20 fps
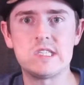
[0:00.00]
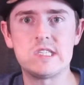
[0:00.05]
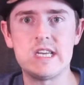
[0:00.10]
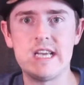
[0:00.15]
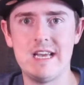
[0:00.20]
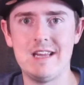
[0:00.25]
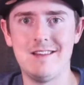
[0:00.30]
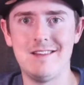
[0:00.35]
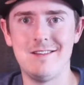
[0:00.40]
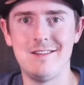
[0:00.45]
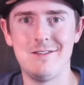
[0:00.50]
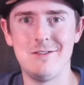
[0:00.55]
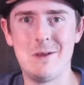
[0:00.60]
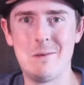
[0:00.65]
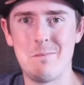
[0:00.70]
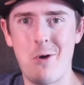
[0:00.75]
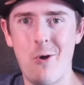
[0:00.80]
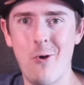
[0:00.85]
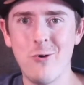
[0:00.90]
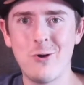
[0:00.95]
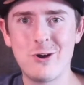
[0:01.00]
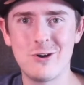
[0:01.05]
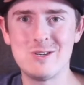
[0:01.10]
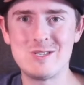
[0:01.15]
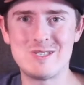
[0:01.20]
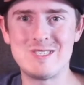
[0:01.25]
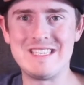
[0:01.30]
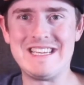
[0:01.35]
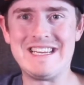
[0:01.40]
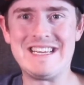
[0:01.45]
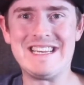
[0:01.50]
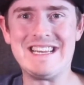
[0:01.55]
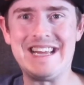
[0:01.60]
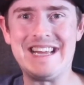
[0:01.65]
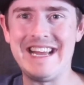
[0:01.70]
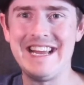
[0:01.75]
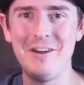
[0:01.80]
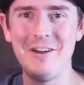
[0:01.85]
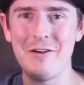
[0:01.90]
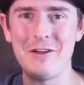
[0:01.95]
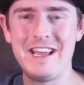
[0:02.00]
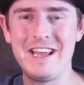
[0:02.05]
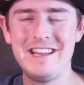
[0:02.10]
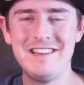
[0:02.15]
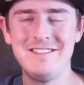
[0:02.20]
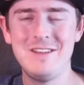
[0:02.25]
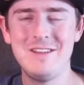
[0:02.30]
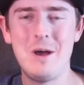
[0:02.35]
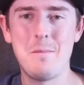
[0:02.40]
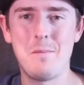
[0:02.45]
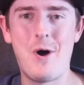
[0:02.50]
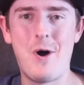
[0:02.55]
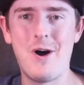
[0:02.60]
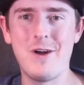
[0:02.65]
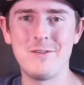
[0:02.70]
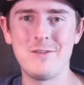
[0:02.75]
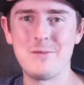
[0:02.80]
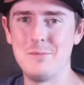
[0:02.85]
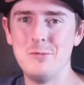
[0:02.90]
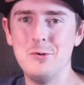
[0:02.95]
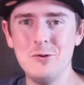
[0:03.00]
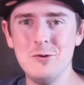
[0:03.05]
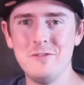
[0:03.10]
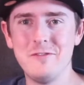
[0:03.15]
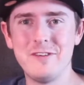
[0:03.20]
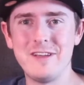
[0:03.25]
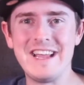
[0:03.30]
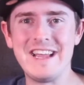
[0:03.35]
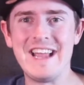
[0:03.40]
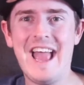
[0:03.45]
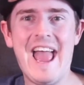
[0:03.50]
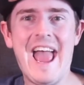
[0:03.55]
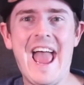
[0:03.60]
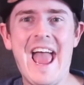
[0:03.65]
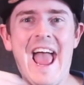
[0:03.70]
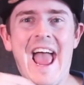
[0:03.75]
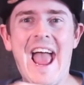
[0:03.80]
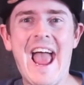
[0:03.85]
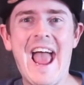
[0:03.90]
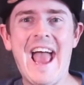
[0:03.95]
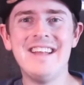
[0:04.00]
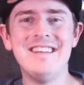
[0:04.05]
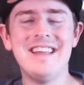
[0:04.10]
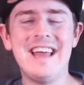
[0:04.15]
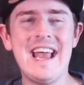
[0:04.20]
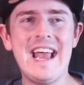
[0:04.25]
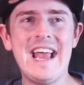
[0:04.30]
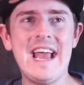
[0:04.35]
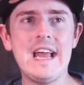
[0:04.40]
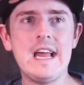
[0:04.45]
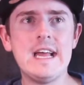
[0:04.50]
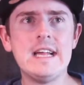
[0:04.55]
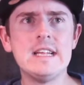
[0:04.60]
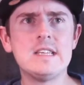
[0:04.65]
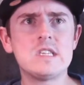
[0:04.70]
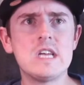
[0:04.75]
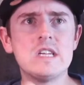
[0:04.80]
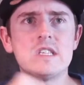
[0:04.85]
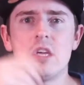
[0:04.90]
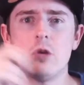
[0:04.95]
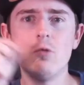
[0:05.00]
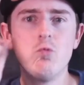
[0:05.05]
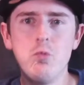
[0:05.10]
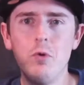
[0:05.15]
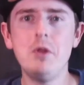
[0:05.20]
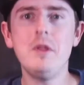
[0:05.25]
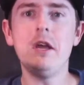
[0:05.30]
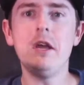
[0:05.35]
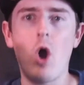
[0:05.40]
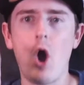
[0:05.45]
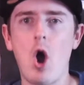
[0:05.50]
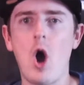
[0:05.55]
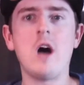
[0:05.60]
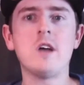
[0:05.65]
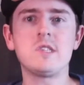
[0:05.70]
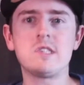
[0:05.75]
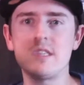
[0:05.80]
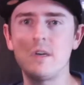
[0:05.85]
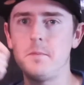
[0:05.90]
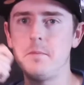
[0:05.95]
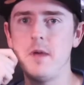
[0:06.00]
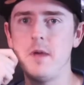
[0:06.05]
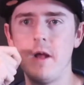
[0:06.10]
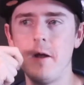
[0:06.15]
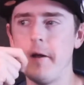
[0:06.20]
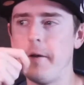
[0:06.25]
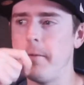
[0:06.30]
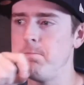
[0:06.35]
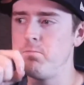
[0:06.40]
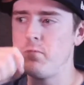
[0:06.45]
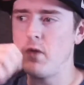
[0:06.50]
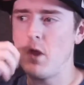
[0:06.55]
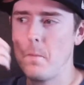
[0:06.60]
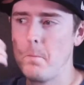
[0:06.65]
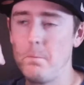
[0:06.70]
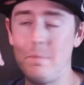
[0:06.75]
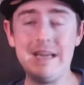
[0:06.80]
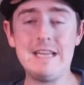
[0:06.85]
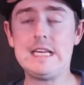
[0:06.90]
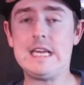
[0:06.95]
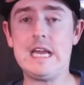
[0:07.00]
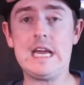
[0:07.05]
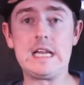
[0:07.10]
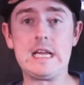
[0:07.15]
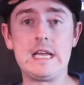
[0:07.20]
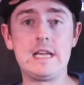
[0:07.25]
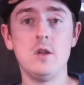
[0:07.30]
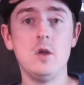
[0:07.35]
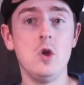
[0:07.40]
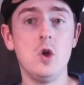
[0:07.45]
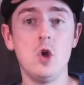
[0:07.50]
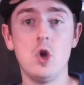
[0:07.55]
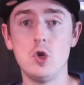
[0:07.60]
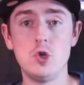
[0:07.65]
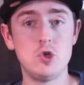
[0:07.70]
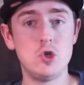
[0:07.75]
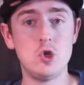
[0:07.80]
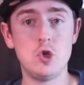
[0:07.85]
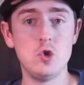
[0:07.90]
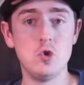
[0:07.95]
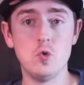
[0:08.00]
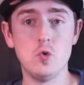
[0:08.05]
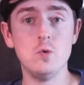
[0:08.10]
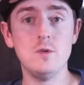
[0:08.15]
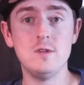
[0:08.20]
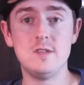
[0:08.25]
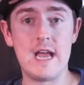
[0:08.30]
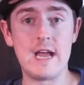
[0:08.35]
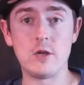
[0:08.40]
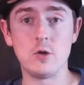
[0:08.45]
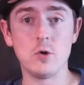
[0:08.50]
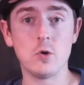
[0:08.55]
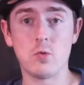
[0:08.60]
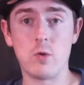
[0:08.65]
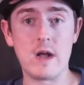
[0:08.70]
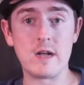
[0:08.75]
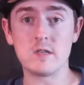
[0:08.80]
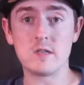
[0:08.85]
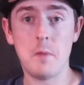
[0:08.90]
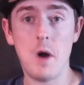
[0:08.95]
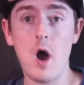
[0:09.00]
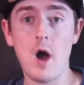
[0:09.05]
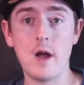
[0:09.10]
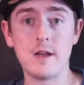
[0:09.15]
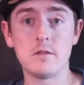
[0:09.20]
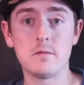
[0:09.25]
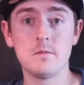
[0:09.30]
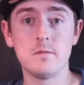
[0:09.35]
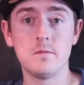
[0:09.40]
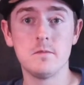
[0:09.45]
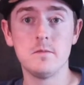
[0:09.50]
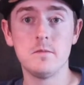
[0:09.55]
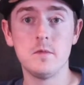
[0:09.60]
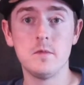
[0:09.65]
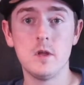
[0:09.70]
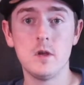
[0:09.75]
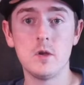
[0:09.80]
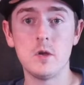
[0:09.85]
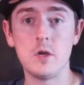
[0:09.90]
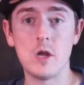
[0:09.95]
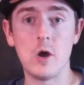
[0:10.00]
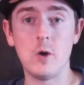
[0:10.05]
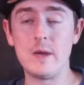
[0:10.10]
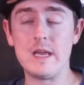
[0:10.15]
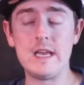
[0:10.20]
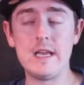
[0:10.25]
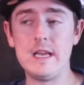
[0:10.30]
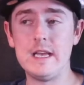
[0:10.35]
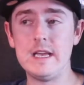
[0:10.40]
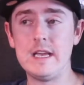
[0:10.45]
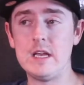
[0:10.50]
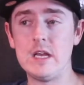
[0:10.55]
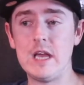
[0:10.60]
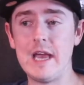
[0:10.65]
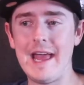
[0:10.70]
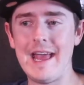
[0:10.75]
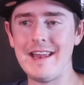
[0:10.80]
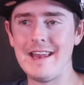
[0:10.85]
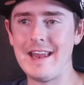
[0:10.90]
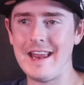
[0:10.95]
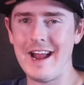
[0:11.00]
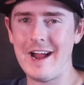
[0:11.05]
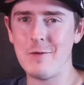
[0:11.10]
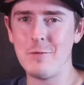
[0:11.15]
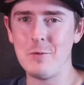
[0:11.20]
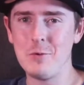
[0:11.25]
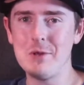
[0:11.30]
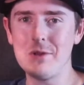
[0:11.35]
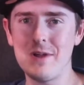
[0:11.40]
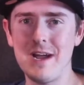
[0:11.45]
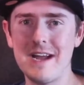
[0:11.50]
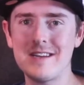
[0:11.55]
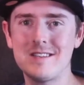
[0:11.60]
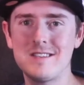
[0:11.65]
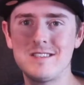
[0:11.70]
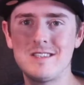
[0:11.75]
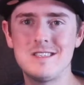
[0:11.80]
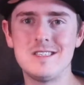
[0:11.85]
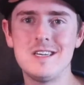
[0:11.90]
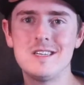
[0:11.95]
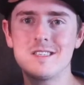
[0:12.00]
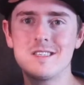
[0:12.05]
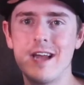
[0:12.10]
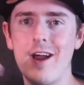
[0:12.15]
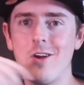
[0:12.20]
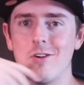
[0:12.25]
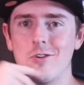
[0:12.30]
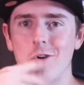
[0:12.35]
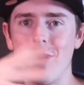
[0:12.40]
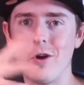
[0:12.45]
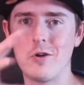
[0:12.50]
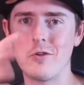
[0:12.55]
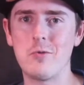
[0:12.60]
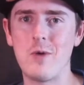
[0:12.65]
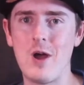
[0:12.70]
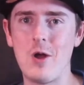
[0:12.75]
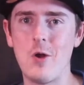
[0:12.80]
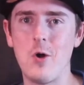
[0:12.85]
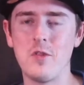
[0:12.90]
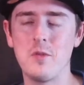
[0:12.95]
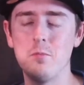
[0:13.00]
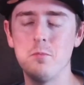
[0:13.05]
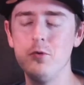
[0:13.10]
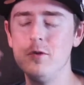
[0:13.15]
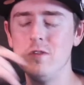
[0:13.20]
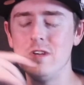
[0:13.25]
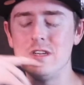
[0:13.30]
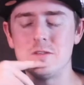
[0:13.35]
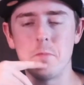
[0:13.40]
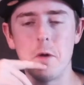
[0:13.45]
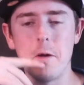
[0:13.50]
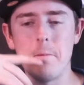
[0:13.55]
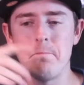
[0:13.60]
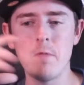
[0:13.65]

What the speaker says: in the poker scene in a Bond movie. And it's a really awesome beginning to Daniel Craig's Bond. You know, he and I really liked to see his character arc throughout all the movies, but